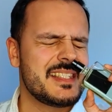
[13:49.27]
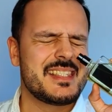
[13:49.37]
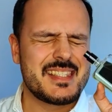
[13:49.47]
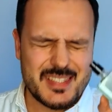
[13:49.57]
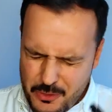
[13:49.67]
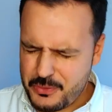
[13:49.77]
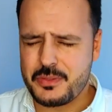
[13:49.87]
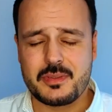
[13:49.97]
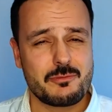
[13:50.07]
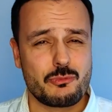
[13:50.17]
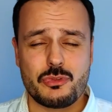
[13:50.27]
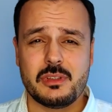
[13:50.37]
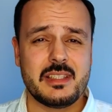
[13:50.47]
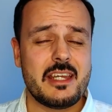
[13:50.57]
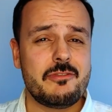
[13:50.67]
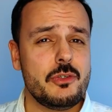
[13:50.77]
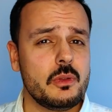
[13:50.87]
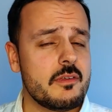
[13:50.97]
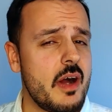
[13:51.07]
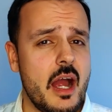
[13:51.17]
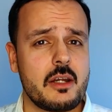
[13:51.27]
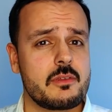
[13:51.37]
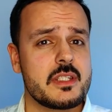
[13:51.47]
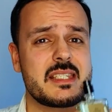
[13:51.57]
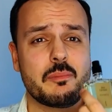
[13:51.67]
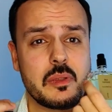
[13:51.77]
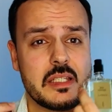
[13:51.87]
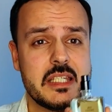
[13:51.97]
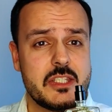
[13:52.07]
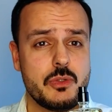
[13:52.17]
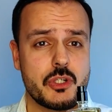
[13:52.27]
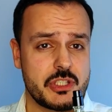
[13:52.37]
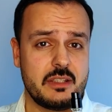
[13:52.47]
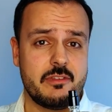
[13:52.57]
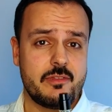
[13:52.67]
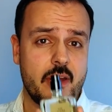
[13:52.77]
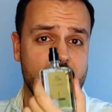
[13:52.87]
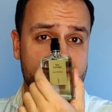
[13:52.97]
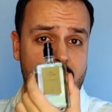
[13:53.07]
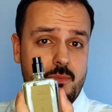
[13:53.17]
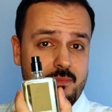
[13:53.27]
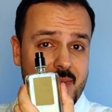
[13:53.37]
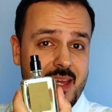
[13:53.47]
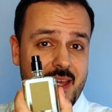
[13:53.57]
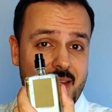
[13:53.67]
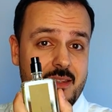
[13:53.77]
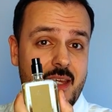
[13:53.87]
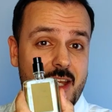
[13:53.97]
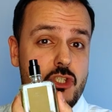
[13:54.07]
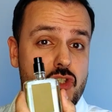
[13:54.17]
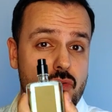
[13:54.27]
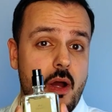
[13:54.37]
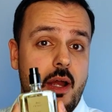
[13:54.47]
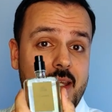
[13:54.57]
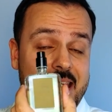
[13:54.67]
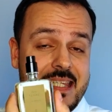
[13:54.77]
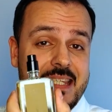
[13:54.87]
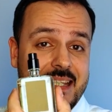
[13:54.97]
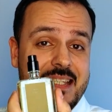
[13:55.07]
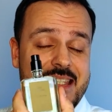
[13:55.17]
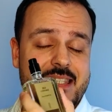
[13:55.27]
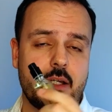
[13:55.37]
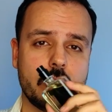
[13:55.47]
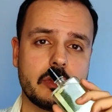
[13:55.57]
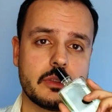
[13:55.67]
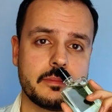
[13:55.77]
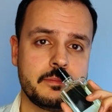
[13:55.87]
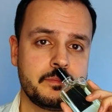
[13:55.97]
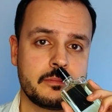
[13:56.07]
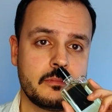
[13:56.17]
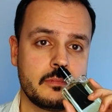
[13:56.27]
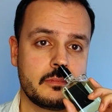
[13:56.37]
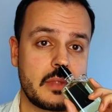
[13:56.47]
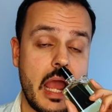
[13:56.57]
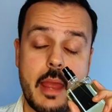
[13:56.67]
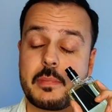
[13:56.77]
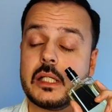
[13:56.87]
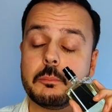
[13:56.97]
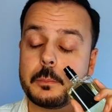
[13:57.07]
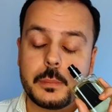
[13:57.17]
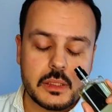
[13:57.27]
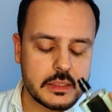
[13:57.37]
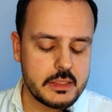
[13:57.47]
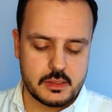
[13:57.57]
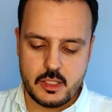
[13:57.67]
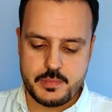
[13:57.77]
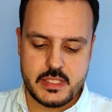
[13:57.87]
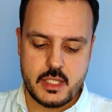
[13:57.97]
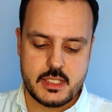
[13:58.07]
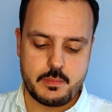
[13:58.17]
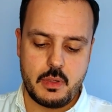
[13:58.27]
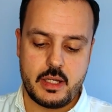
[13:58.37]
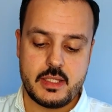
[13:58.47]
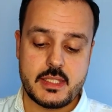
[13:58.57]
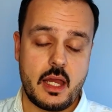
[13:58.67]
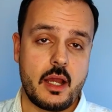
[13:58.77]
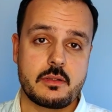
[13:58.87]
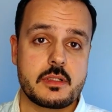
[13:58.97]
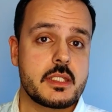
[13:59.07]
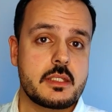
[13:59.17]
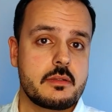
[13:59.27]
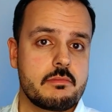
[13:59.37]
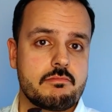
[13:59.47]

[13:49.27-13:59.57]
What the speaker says: So good, really. If you love iris, please do yourself a favor and try Iris Cendré. I'm completely obsessed by this iris.